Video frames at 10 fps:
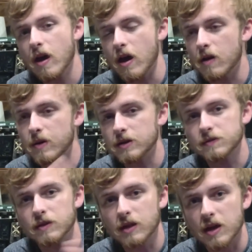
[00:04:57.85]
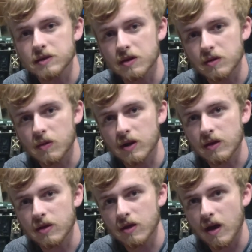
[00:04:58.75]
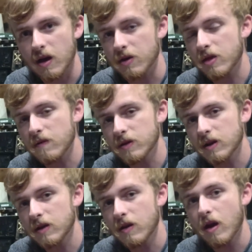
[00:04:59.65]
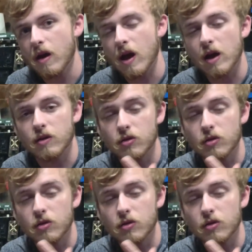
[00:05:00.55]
um, and as for the case of the 2070 uh,